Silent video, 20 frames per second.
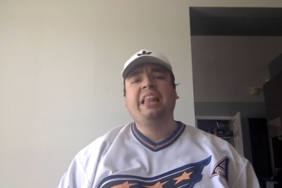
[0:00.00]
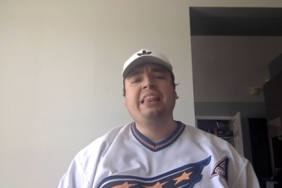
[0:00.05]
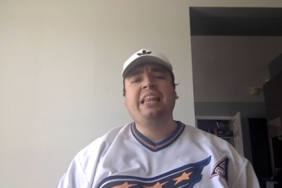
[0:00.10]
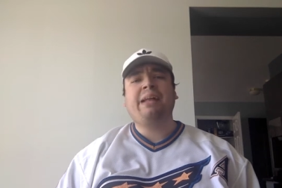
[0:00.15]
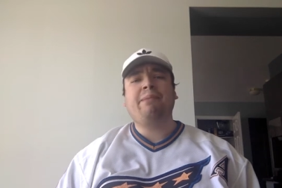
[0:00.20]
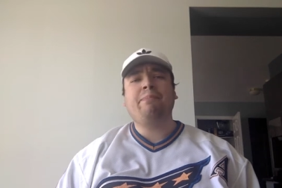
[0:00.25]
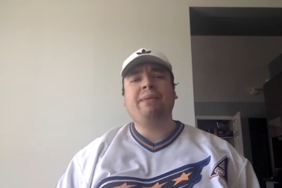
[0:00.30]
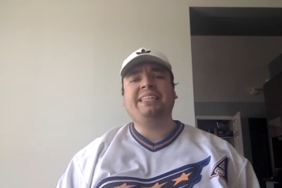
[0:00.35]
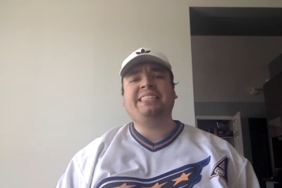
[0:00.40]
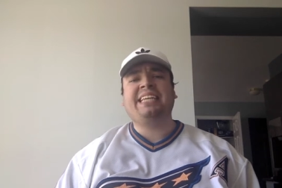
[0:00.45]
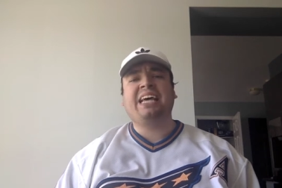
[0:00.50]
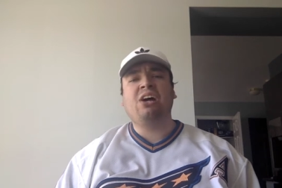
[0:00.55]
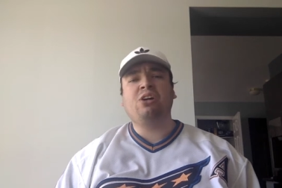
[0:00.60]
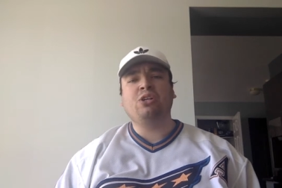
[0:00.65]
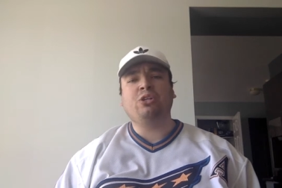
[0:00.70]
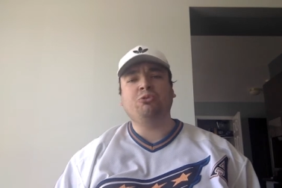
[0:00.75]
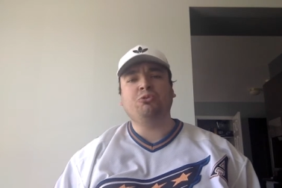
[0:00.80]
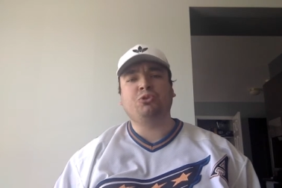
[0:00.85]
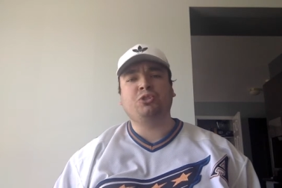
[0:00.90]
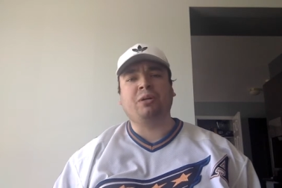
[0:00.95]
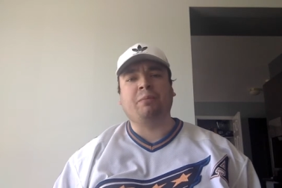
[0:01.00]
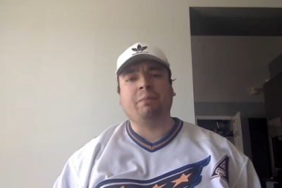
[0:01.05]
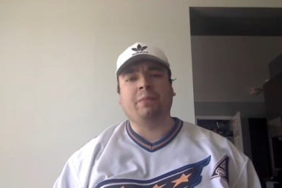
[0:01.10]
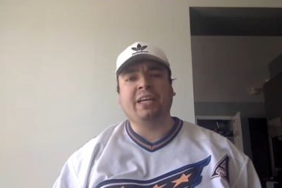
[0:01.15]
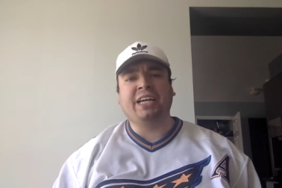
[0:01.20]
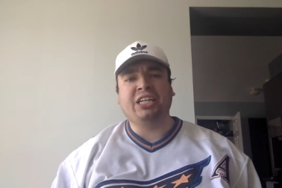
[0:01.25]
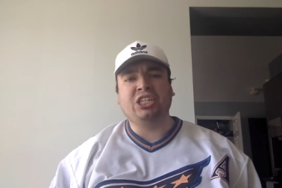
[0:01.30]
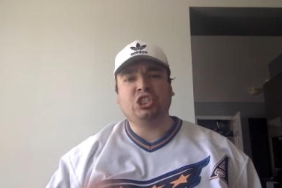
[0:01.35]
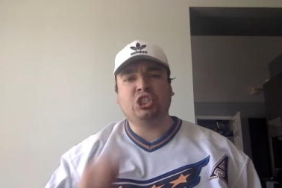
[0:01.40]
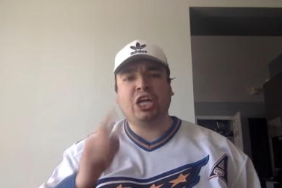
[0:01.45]
Let me tell you
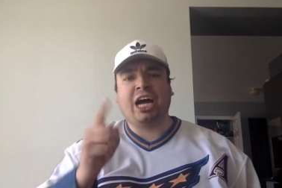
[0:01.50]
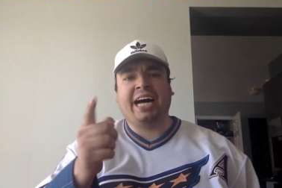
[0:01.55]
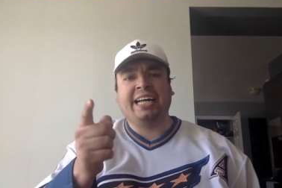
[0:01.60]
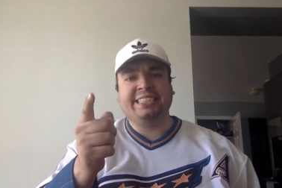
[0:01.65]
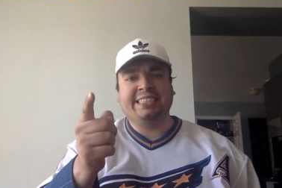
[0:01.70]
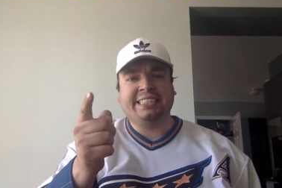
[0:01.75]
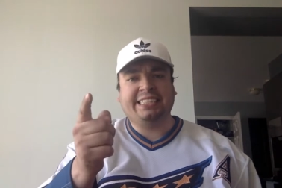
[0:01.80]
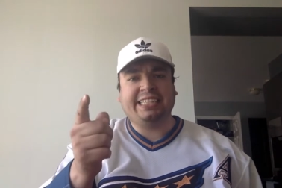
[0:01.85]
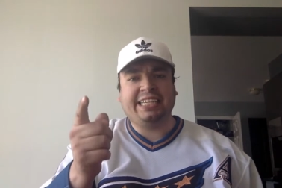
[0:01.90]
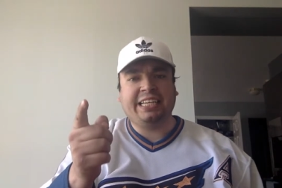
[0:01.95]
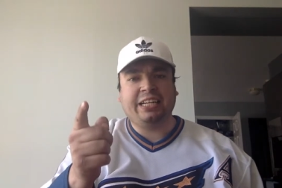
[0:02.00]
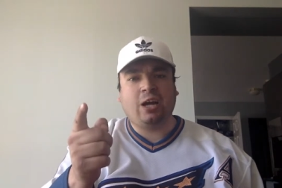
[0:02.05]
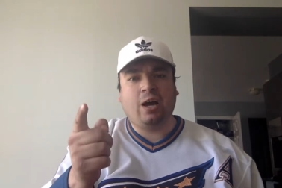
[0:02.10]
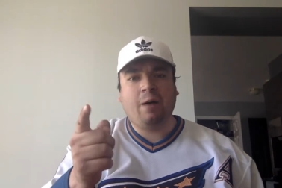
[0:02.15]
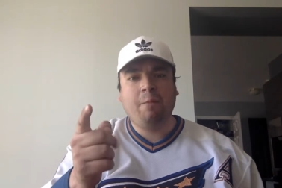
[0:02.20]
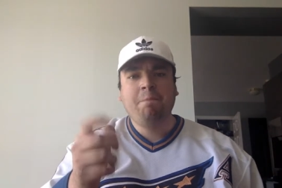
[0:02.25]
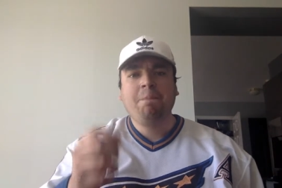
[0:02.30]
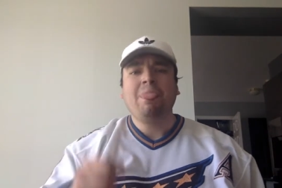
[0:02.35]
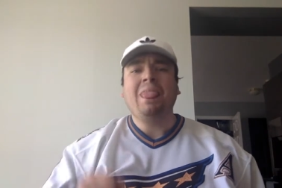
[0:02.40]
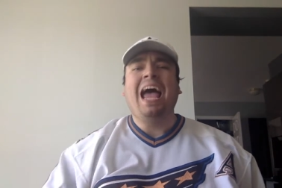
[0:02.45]
something, John Cena.